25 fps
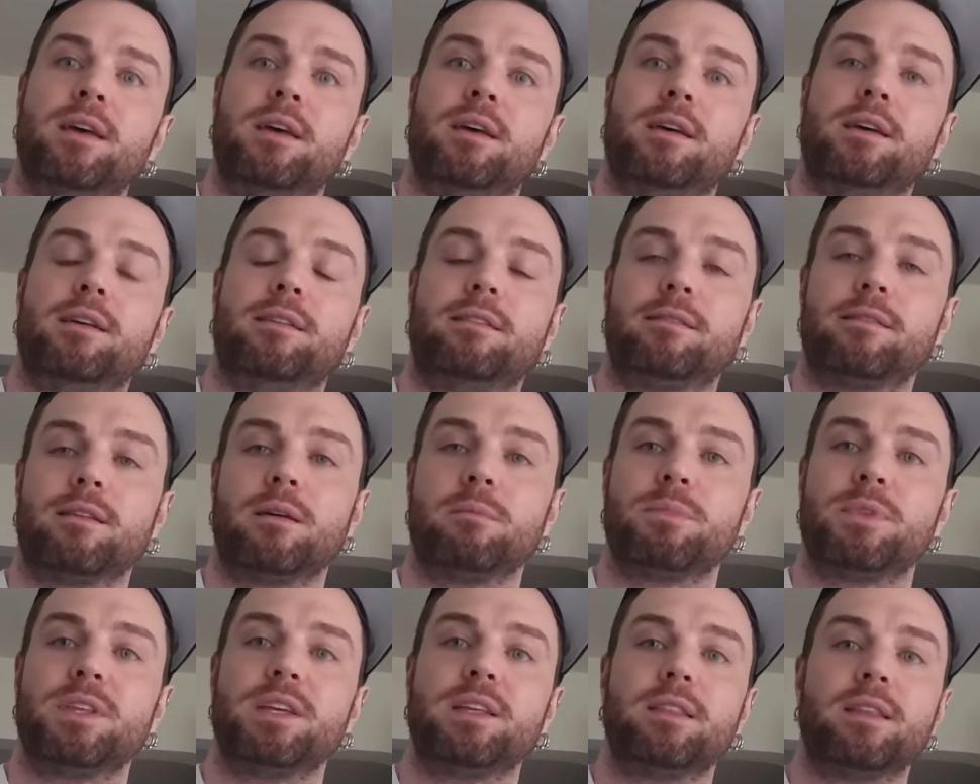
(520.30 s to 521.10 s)
it's
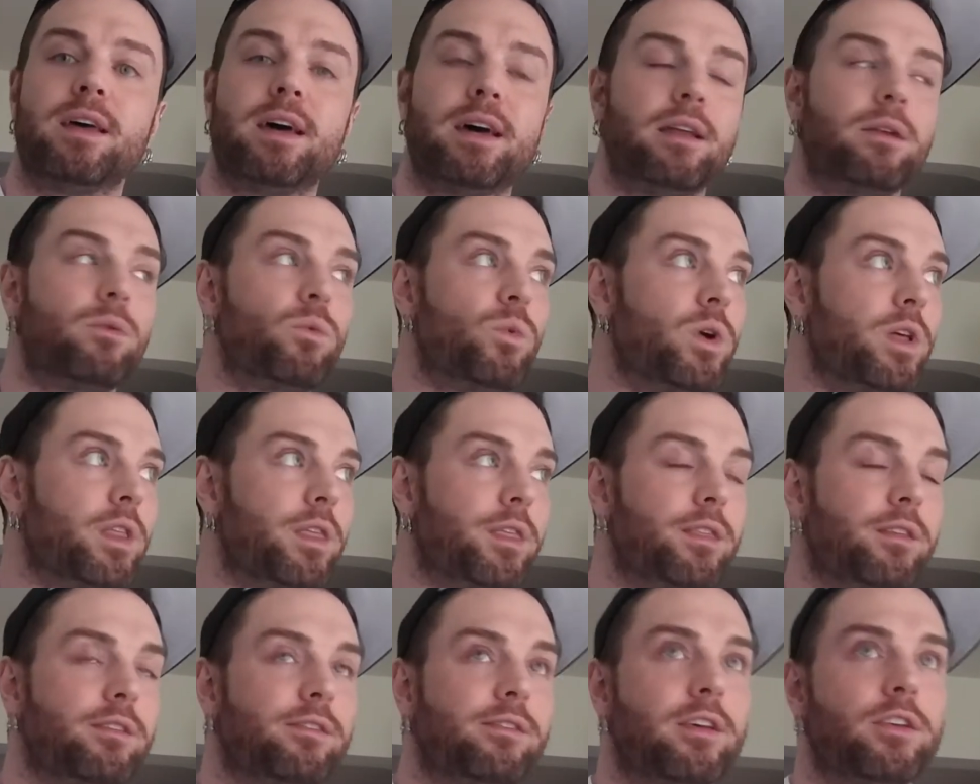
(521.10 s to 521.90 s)
something that
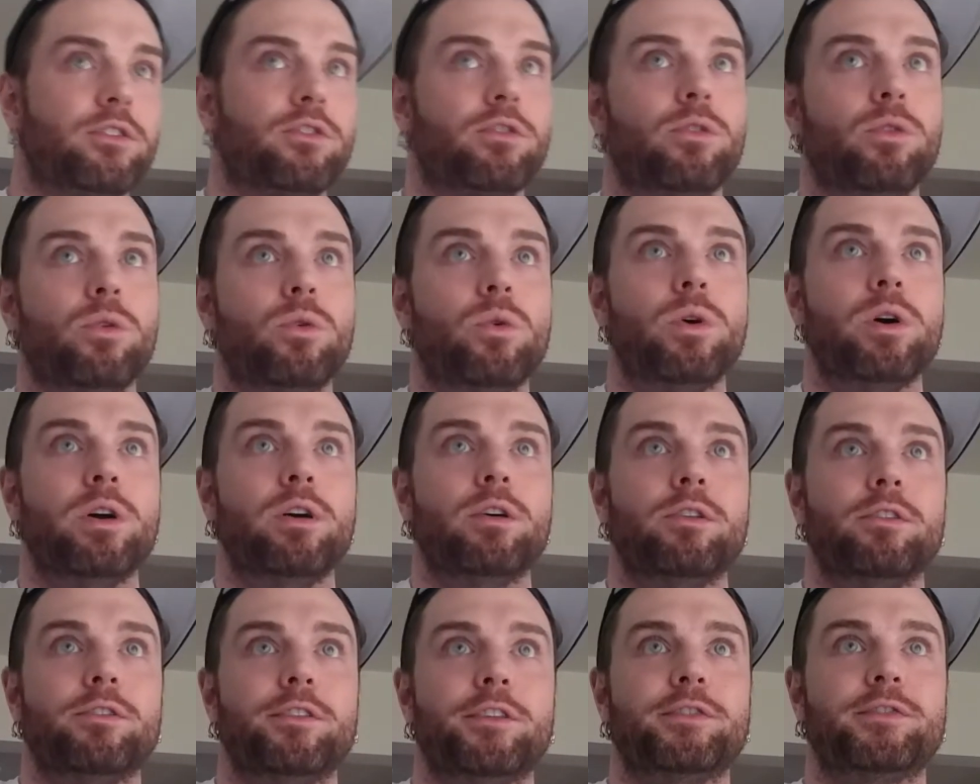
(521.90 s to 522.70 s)
with essential
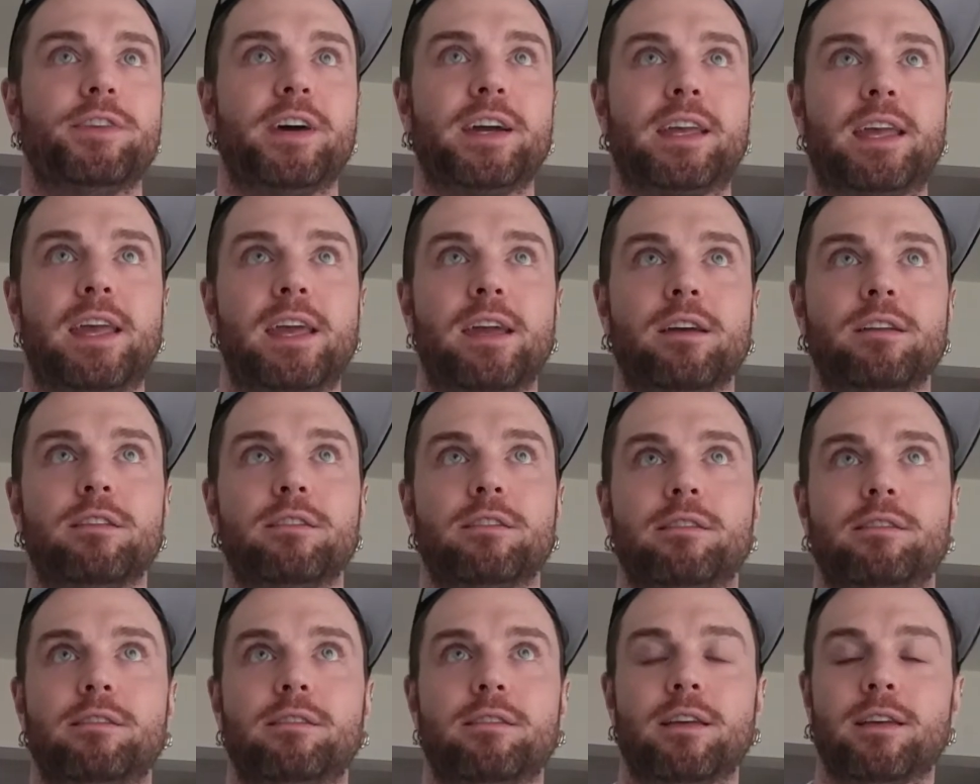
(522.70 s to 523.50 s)
oils, if I can
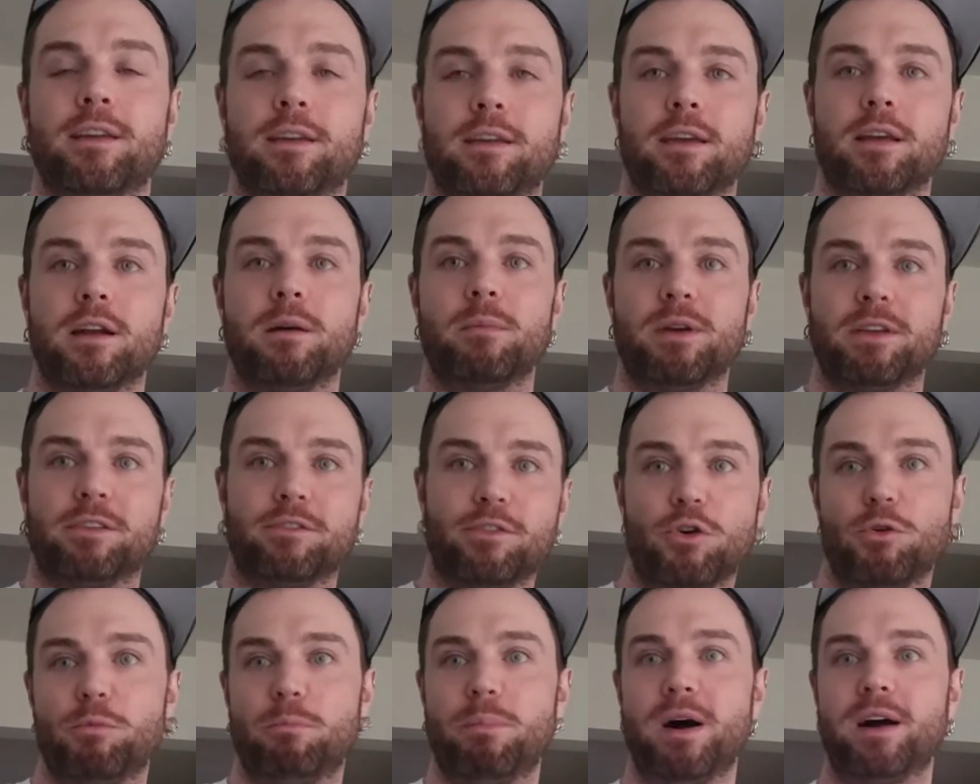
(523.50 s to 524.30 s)
just get on my
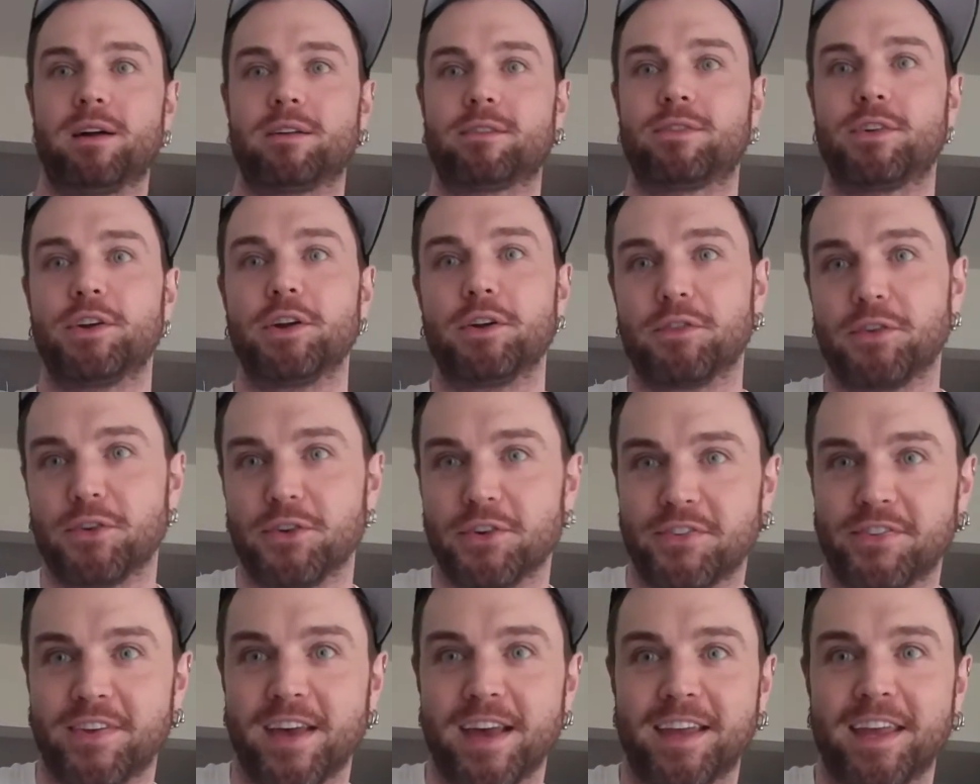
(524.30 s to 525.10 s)
soapbox here for a
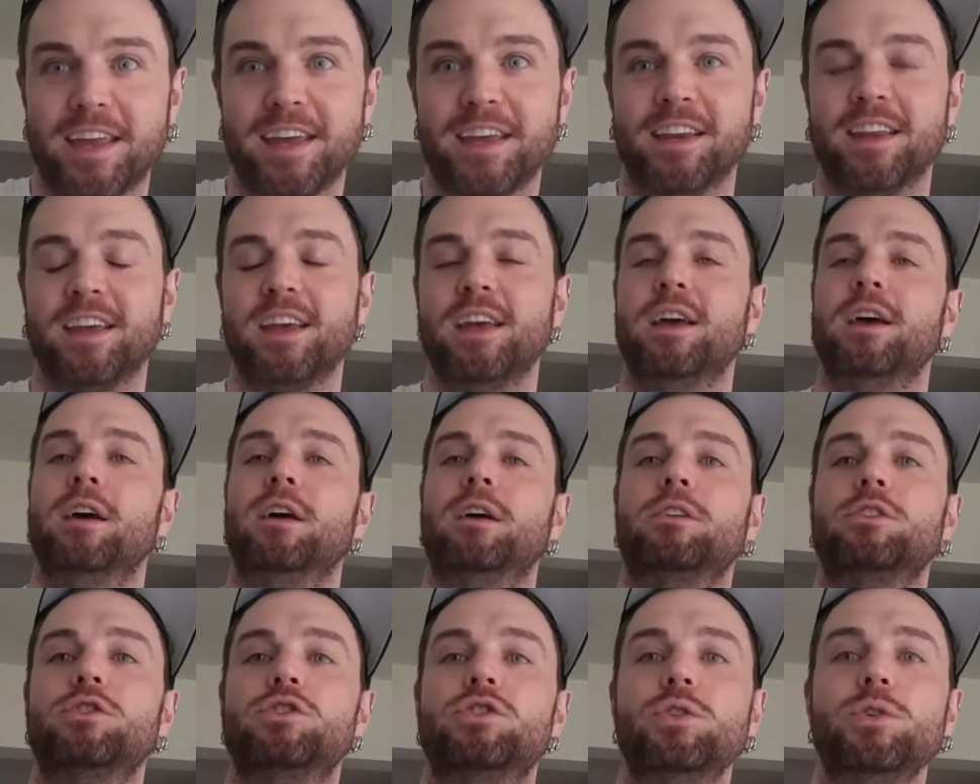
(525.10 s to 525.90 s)
second,
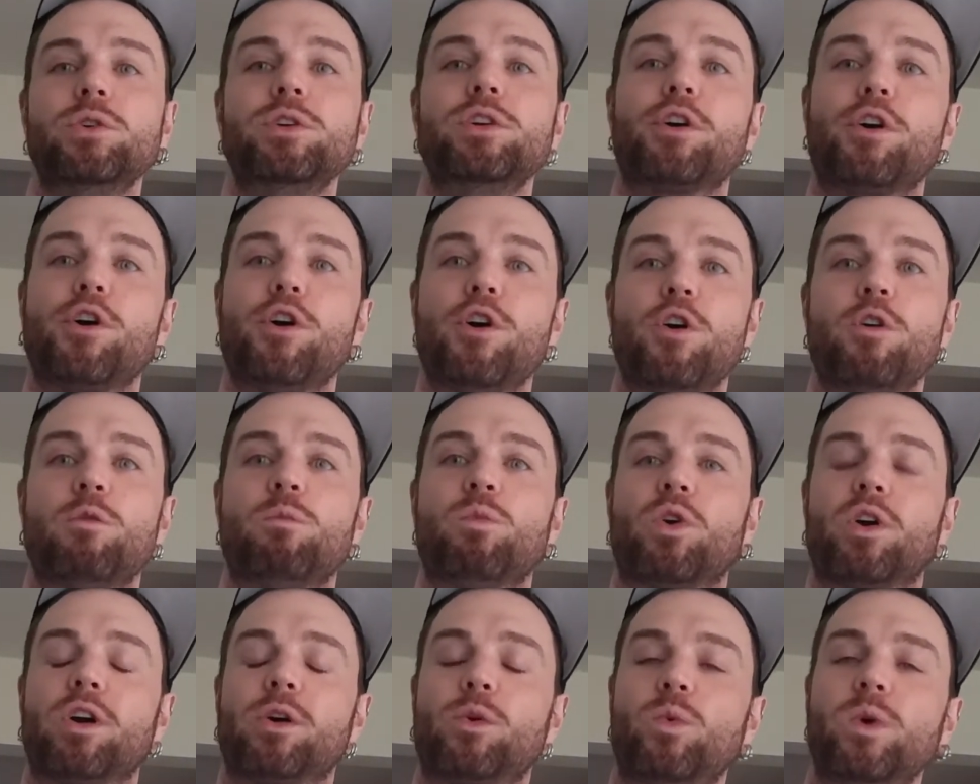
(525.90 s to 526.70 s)
do your
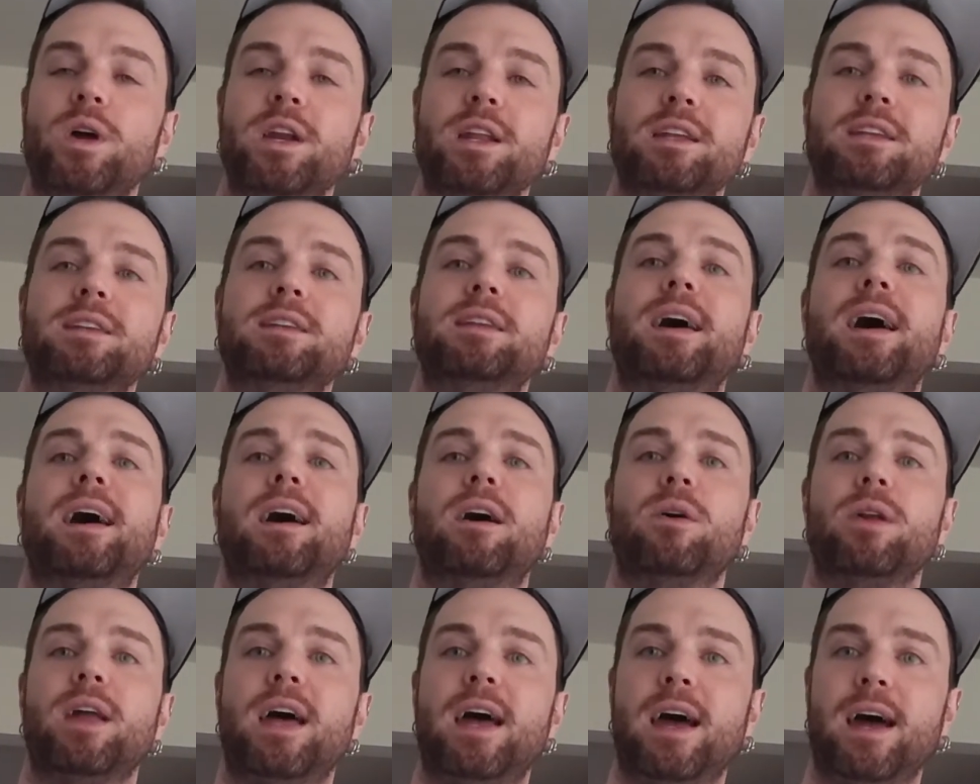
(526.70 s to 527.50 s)
homework. When in
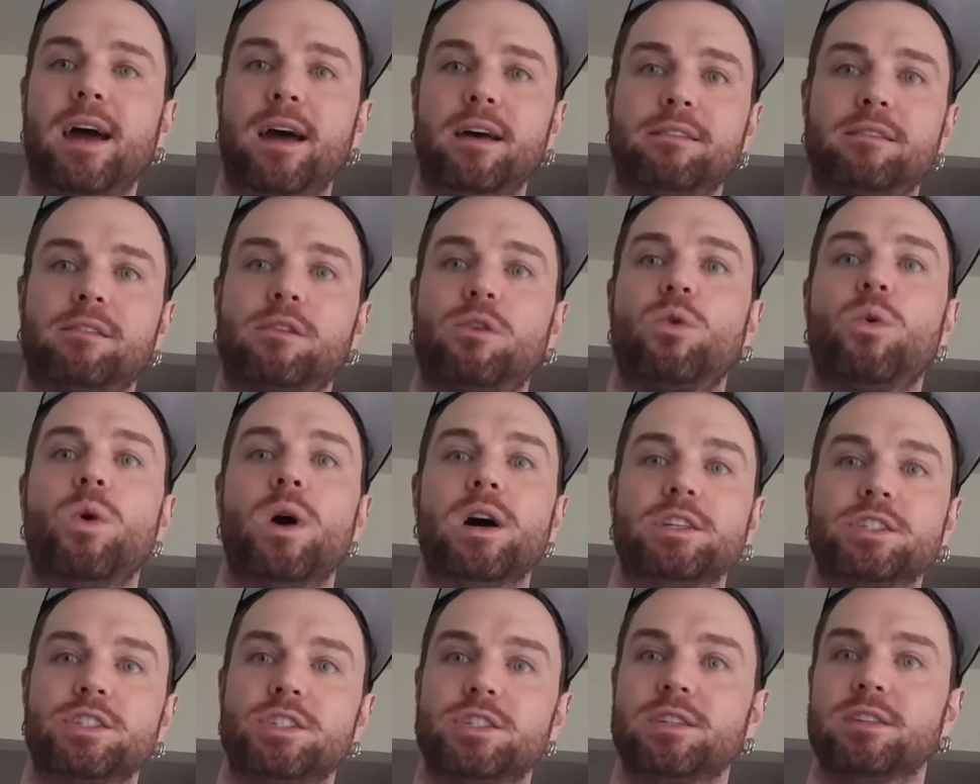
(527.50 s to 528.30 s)
doubt, ask
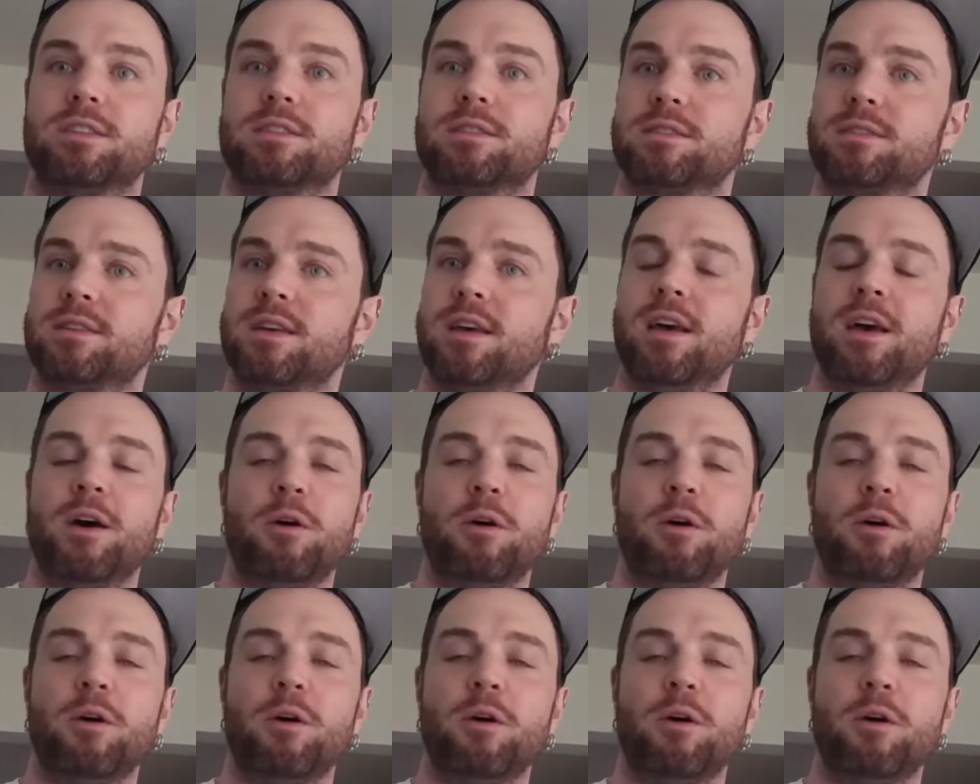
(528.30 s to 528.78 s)
questions.